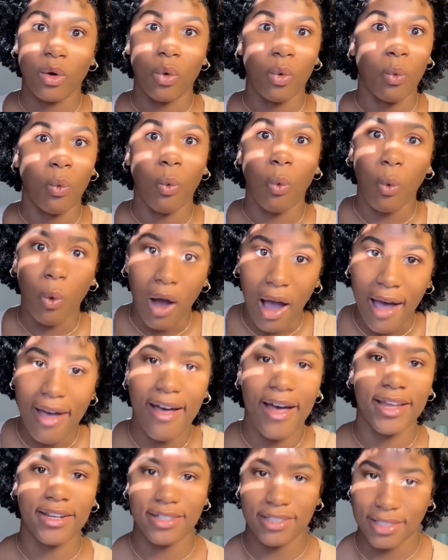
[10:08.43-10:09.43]
why
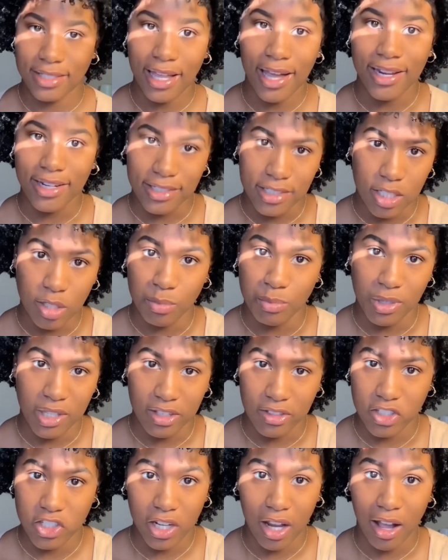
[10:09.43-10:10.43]
I decided to big
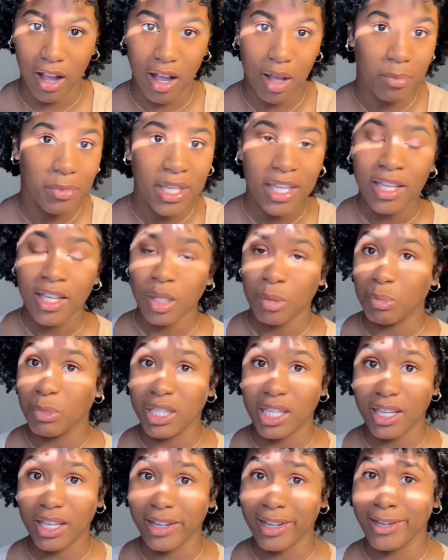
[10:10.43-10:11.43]
chop,
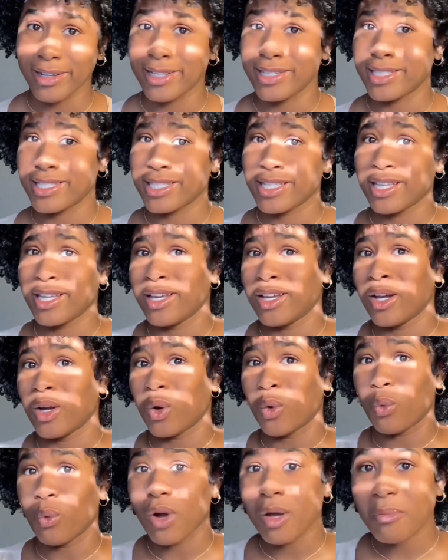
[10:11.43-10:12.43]
because
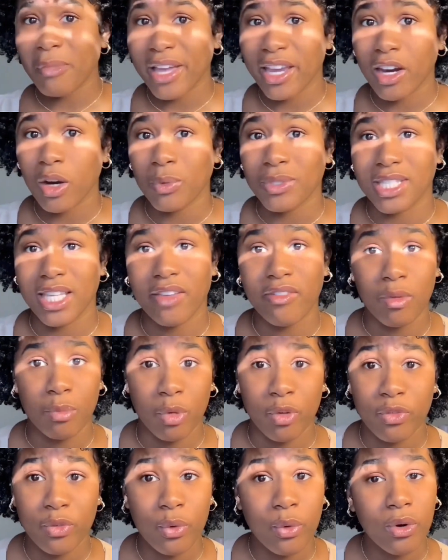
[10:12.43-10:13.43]
what my hair was giving
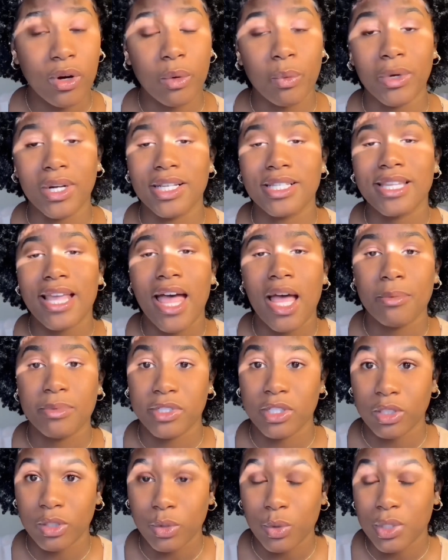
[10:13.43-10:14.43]
before was
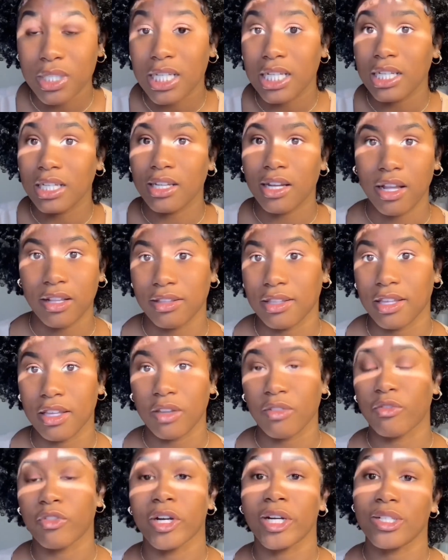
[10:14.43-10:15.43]
absolutely nothing
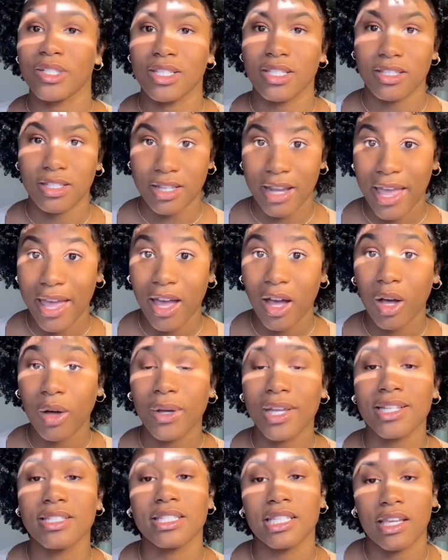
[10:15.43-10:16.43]
versus now
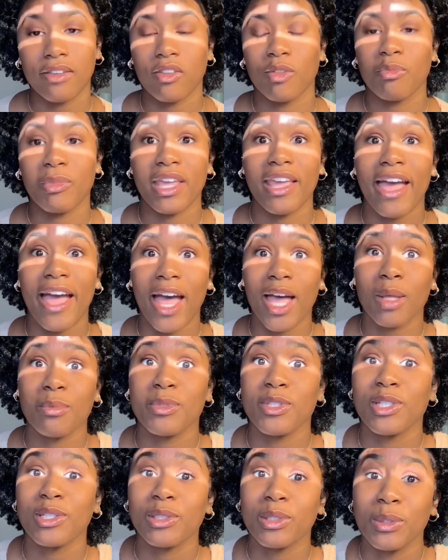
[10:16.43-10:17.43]
it's giving me
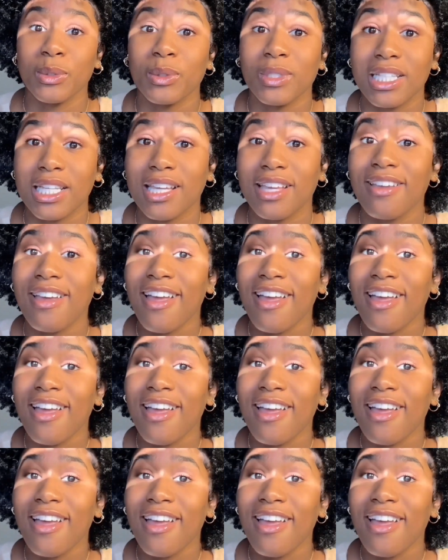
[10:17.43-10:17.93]
absolutely